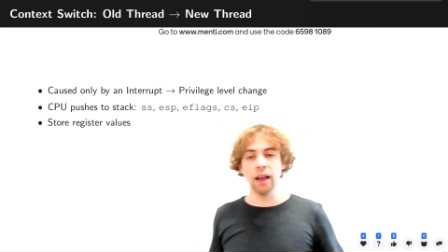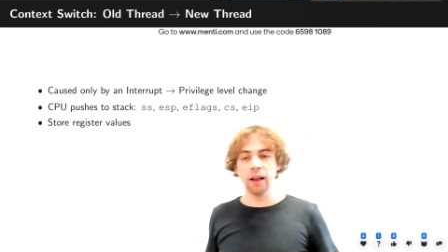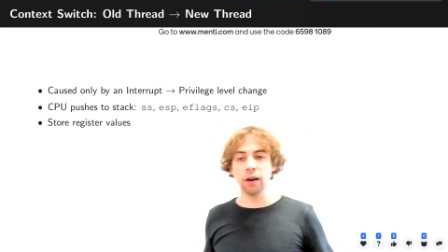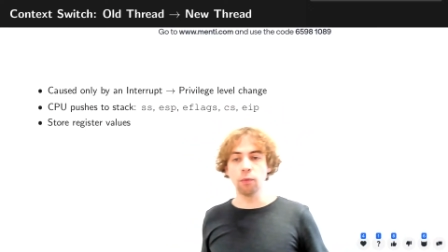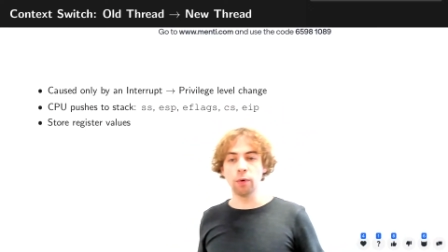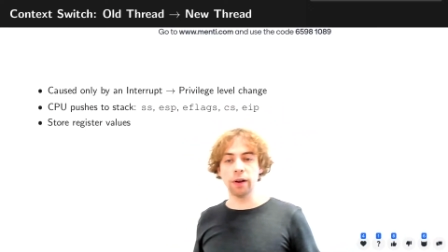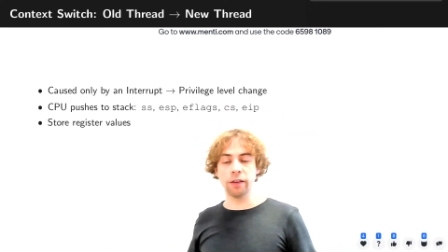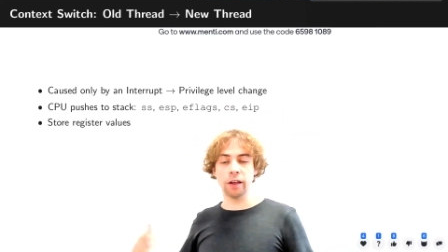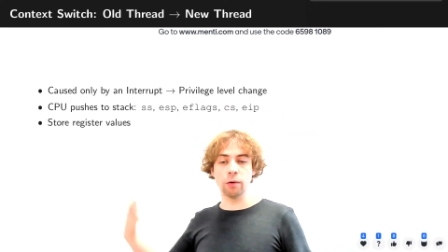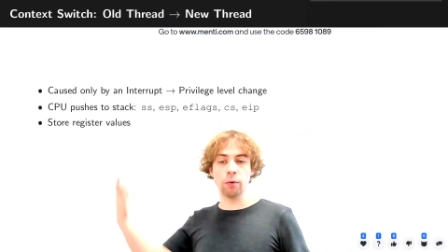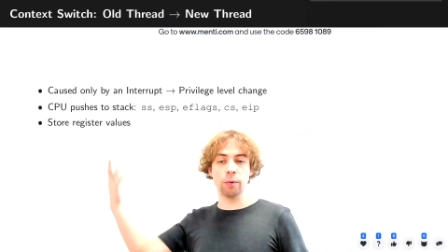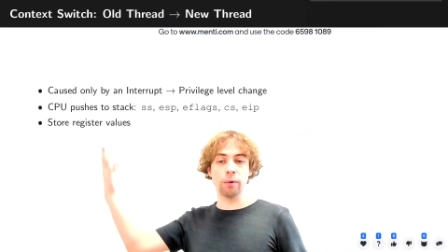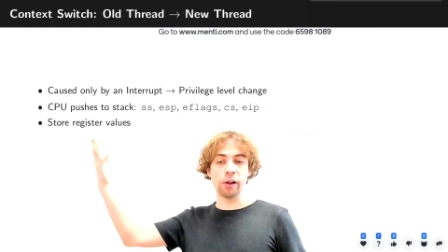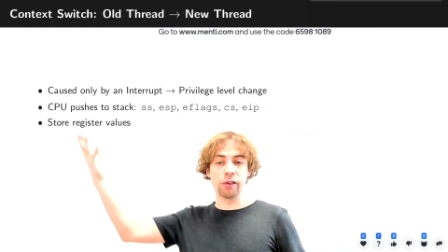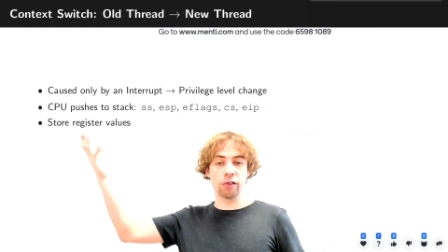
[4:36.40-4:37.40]
Then we
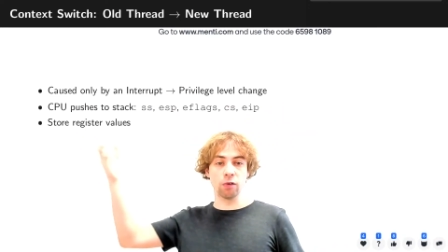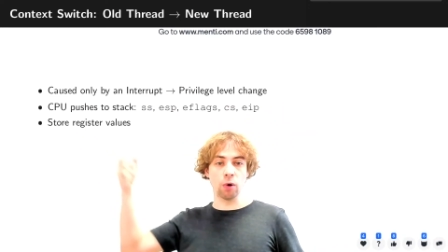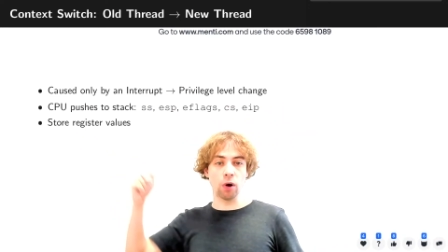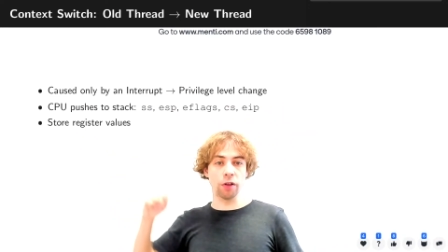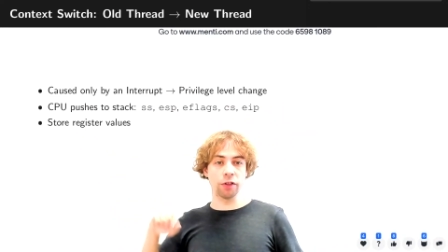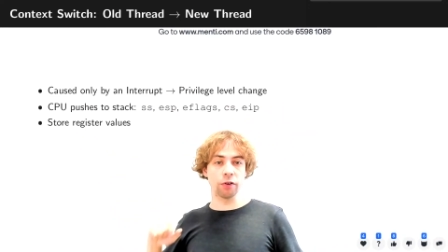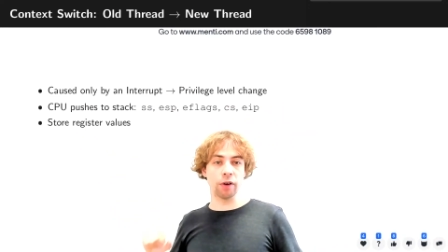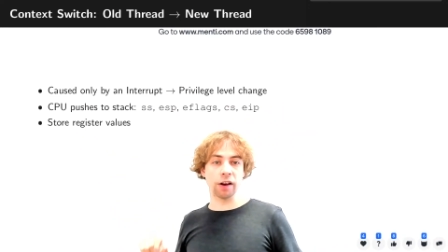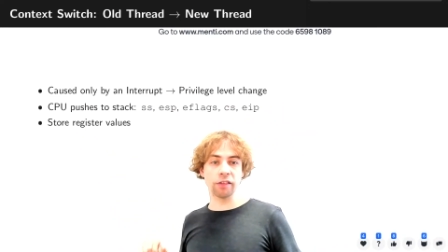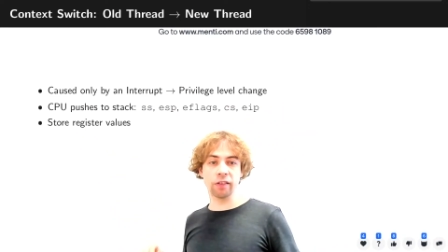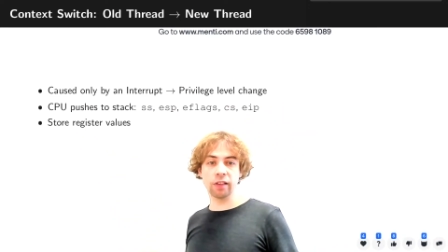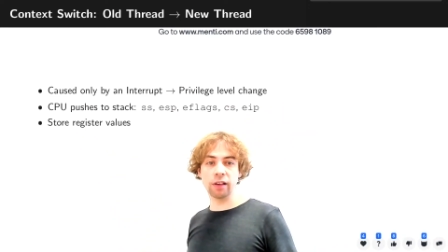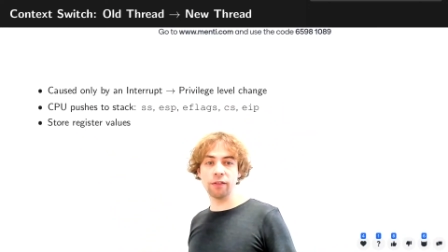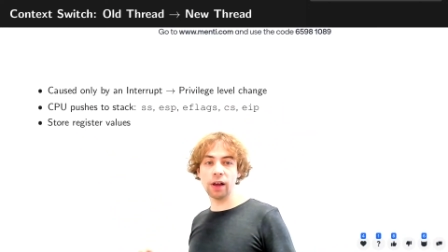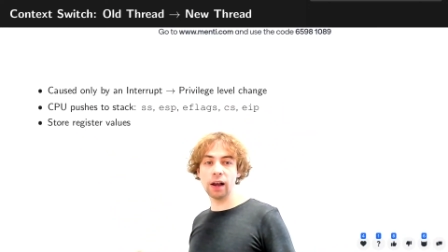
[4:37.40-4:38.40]
will store the
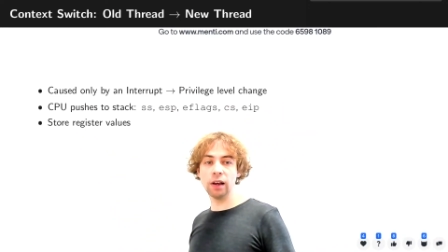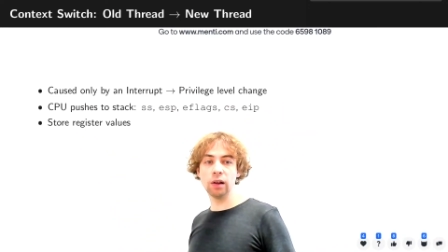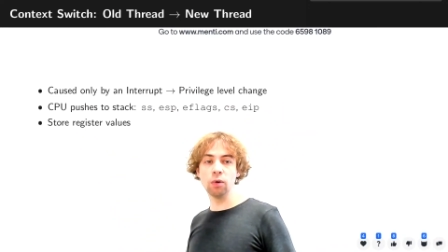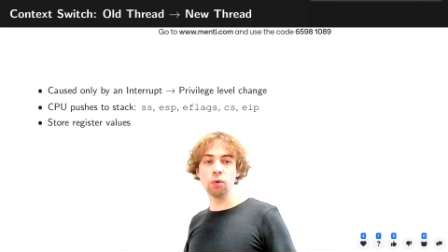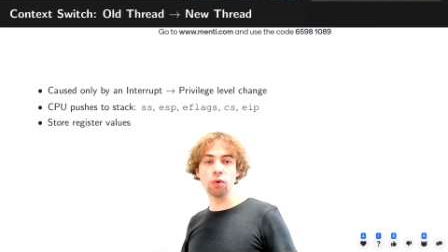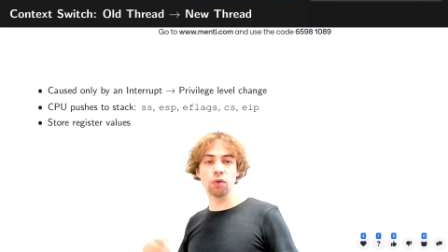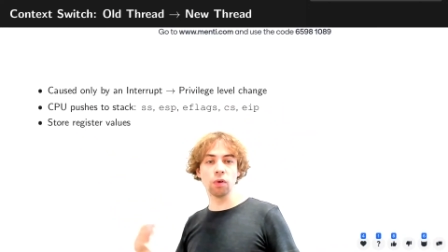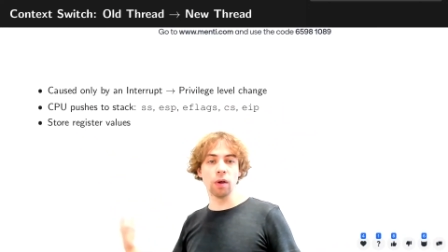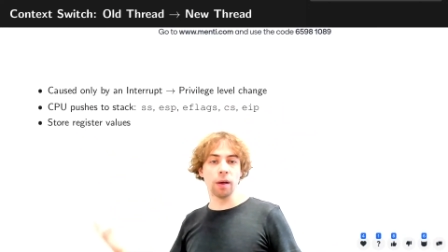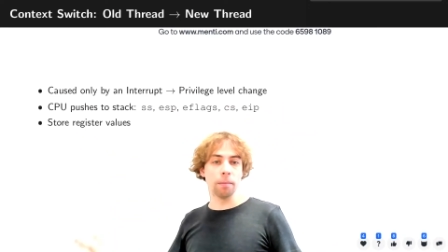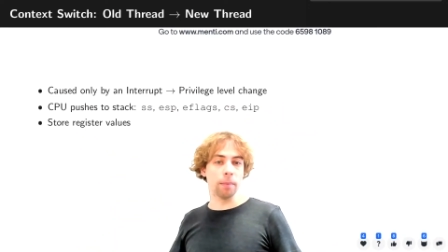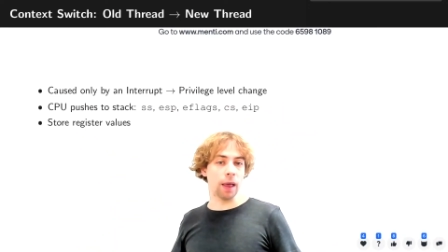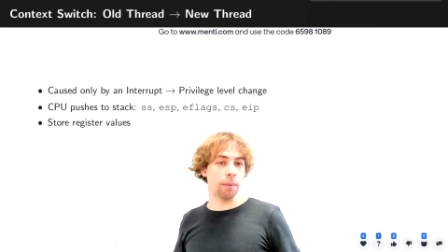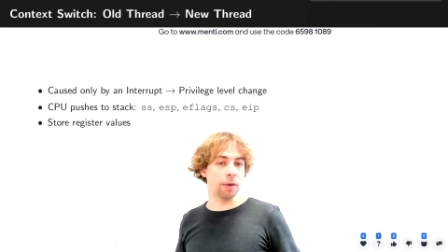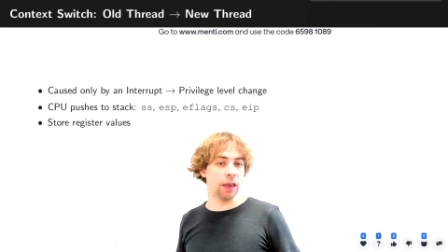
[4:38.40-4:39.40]
register values,
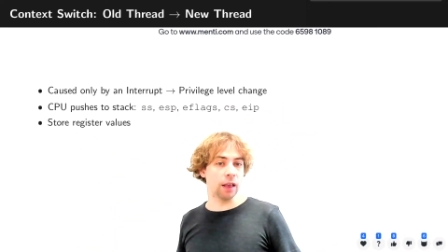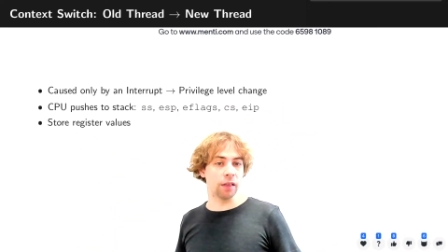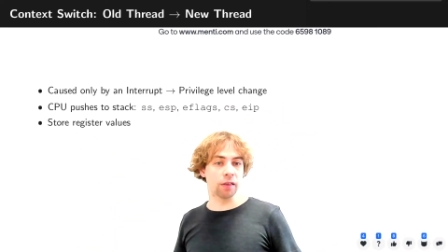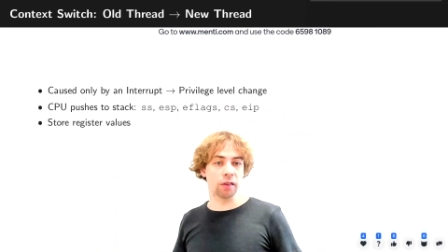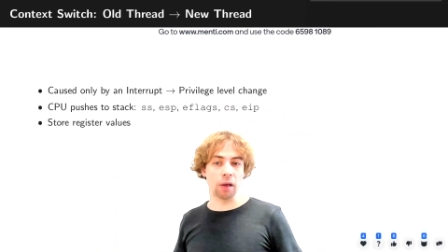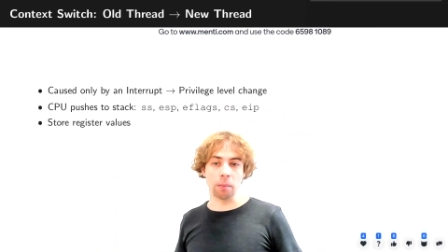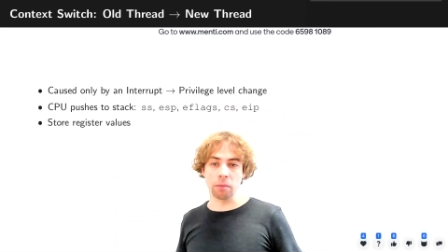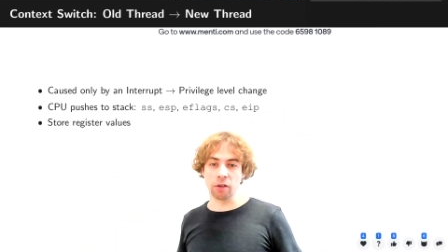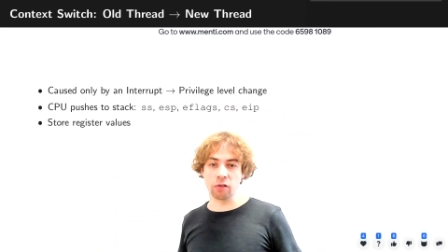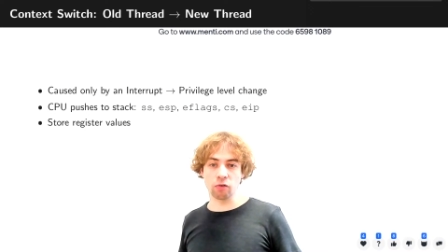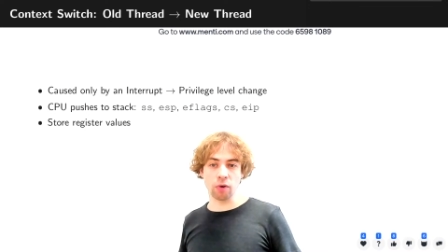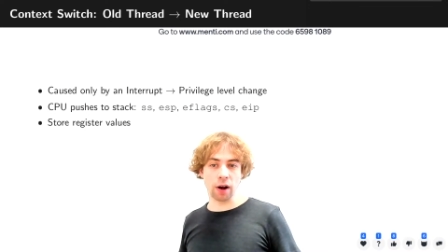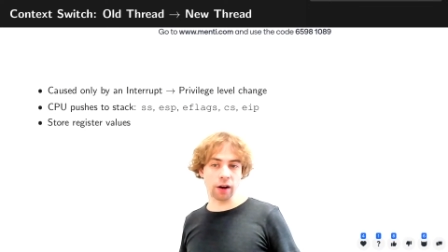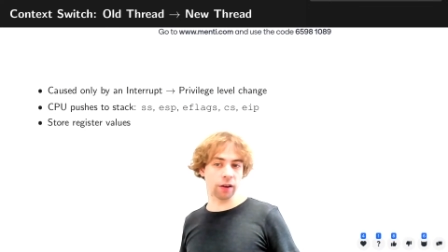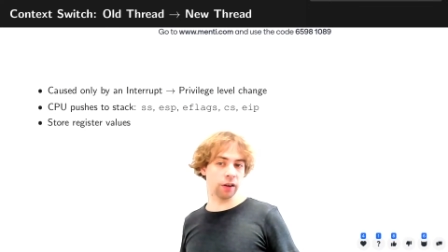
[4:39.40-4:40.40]
maybe in some
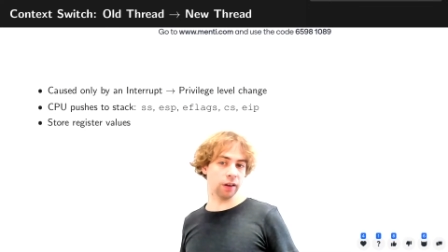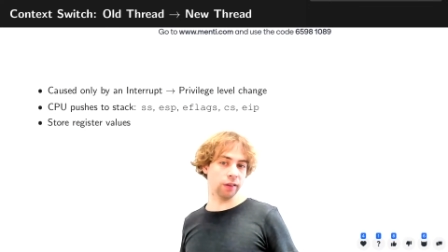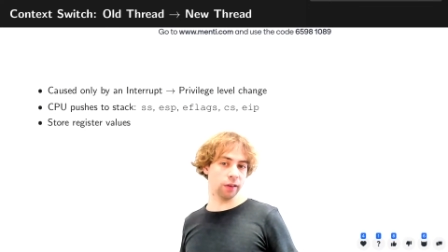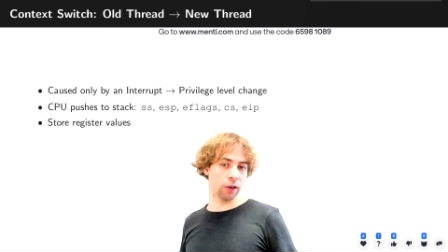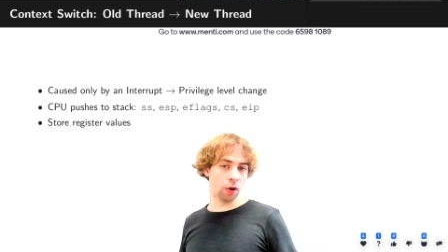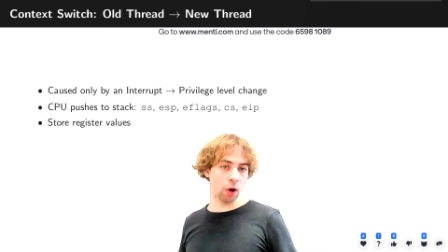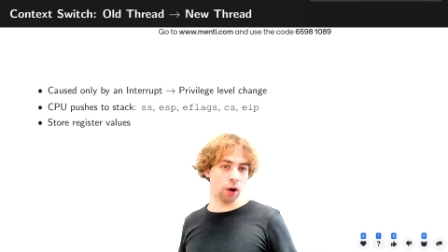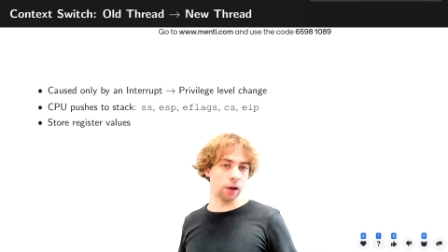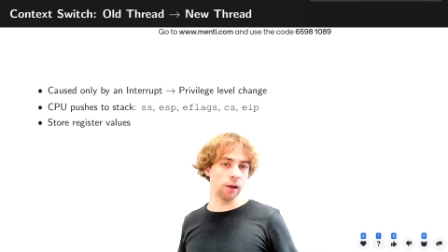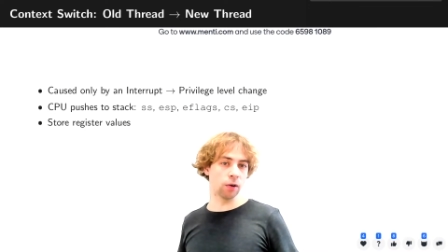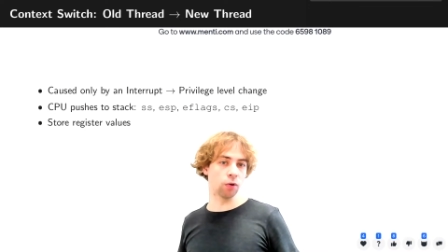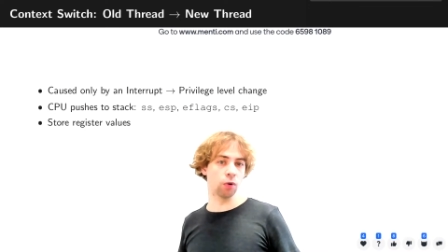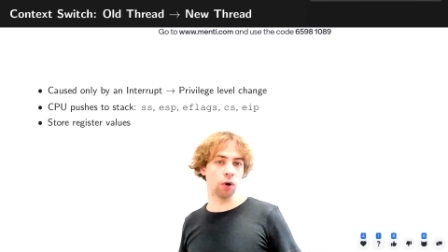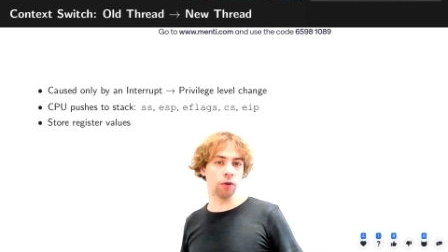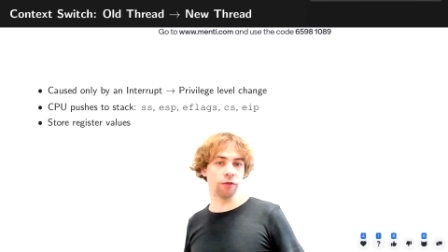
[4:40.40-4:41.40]
struct in the kernel
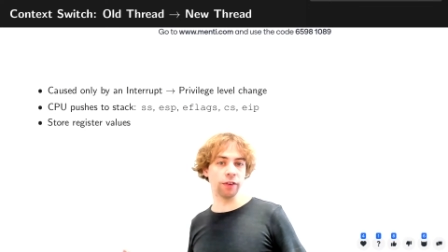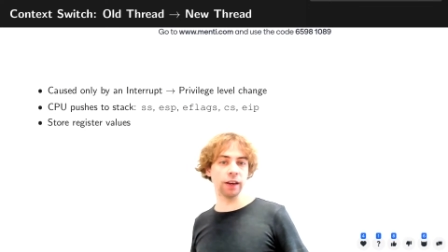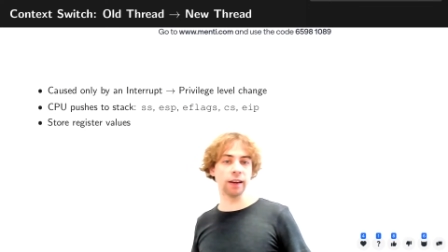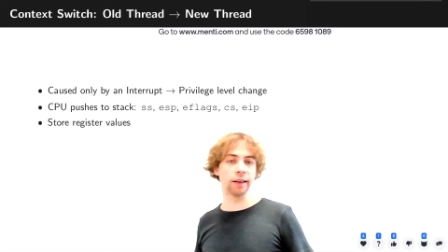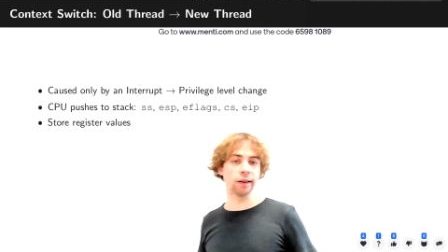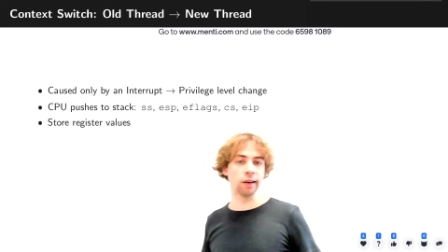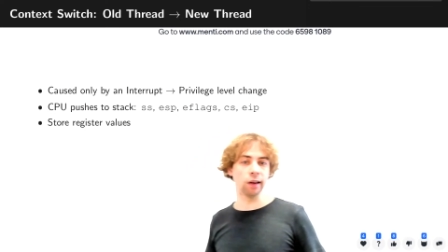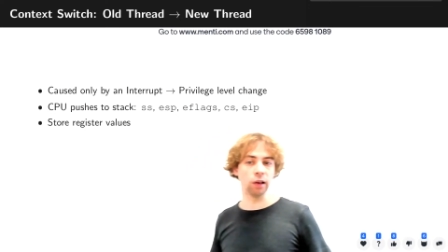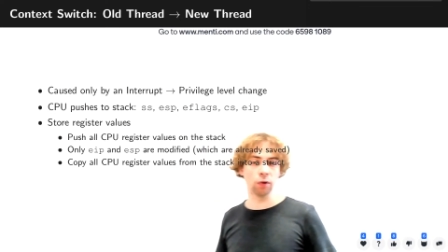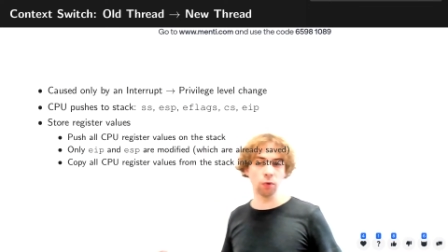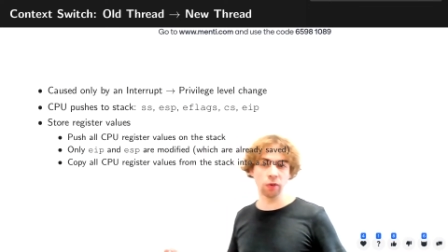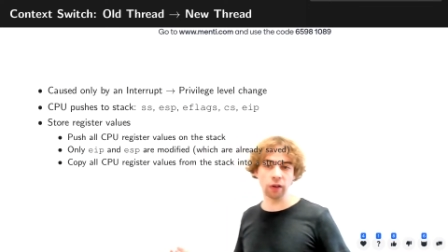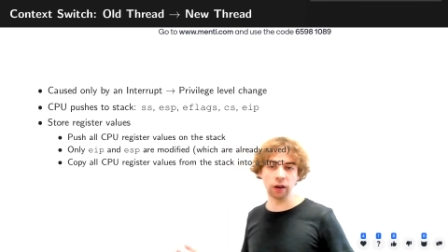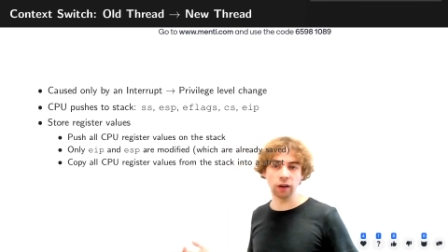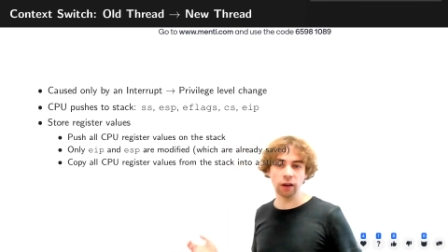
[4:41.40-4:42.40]
to conveniently use
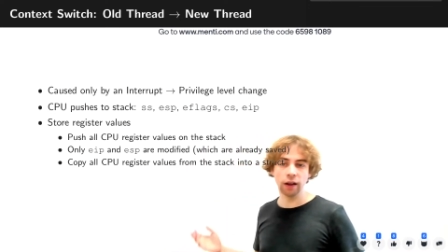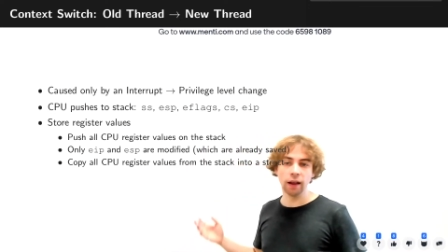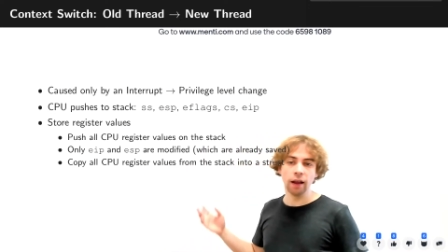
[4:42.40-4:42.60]
it.